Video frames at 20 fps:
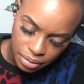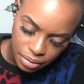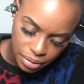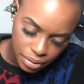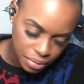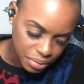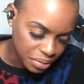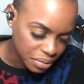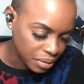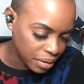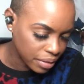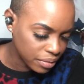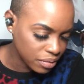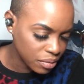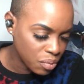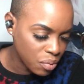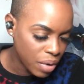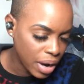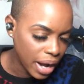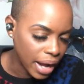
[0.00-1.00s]
Oh, so that's the
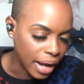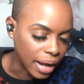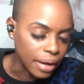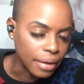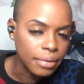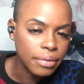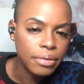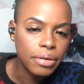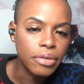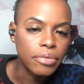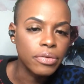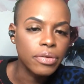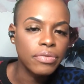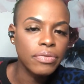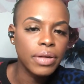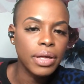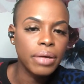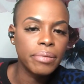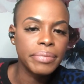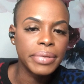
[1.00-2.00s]
why for
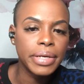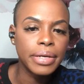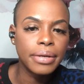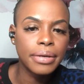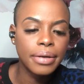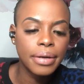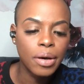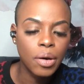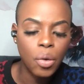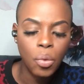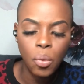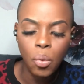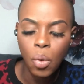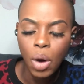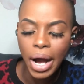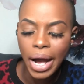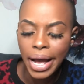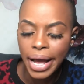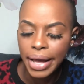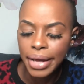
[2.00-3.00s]
family.
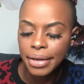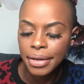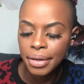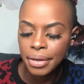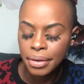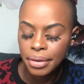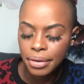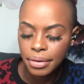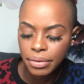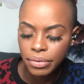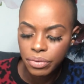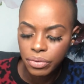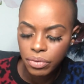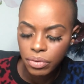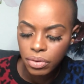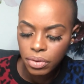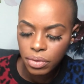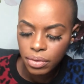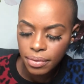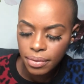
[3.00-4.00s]
Why?
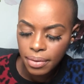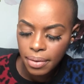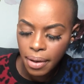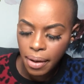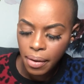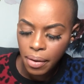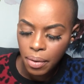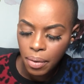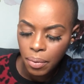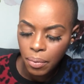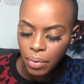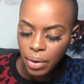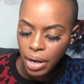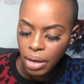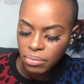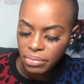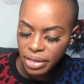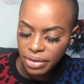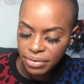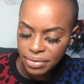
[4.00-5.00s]
Why
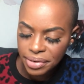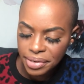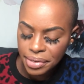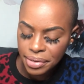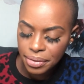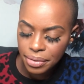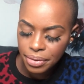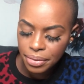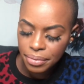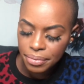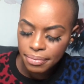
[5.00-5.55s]
am I stuck?